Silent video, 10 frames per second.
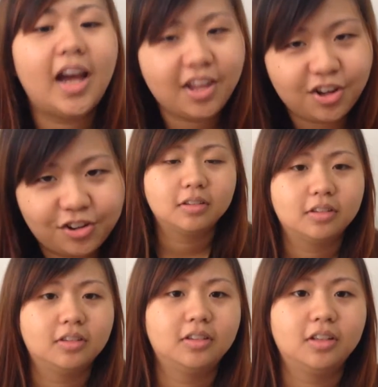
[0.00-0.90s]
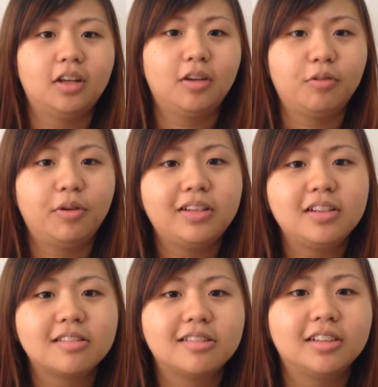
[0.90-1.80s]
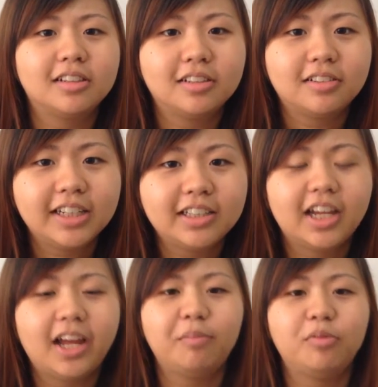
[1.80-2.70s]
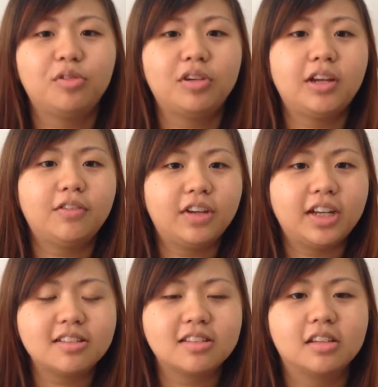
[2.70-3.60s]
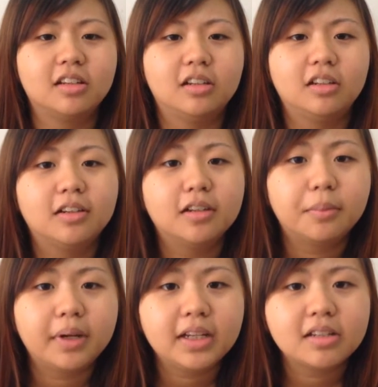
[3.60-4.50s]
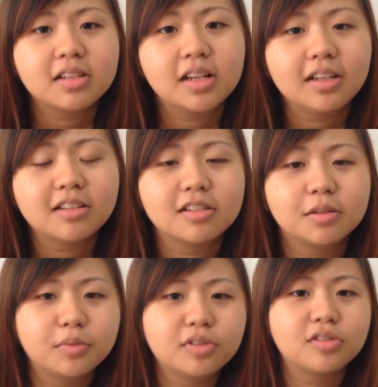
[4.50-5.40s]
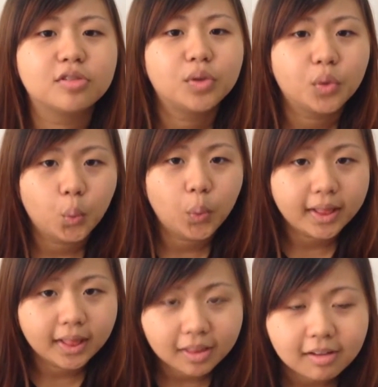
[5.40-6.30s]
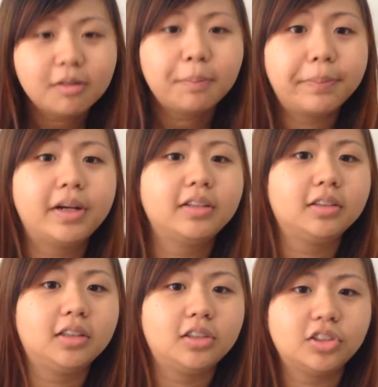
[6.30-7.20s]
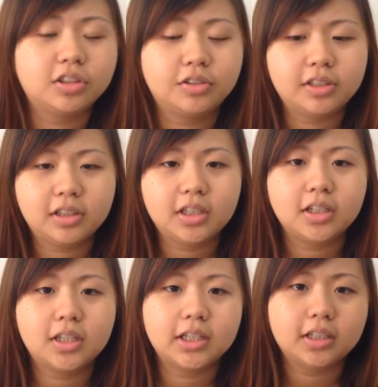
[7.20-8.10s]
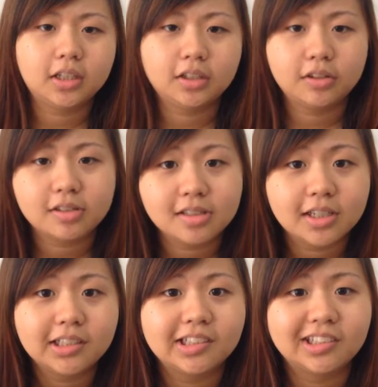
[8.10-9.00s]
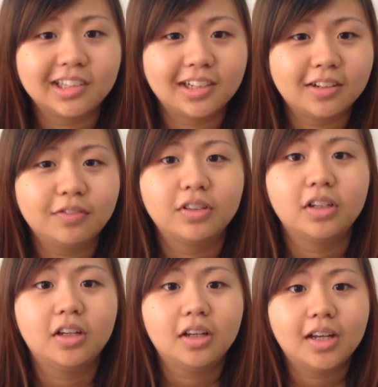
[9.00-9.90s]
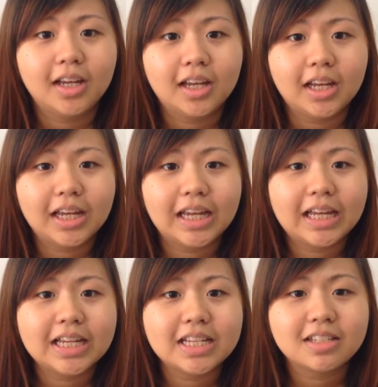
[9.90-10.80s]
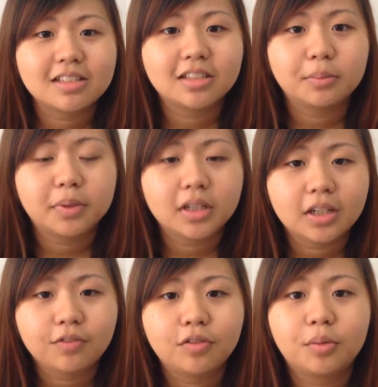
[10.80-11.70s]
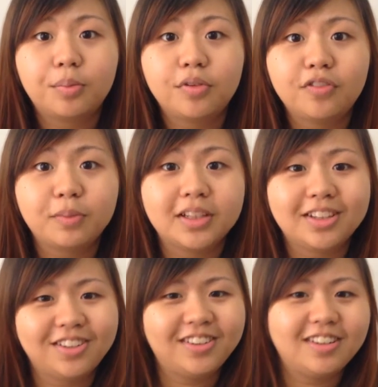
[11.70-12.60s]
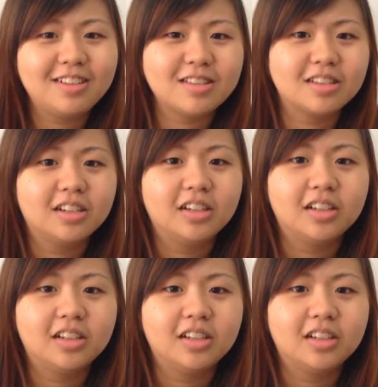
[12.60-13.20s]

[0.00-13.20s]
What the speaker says: higher. Okay, when is the right time to invest? Buying and selling is the most vital part in generating and increasing the health, as the market for both materials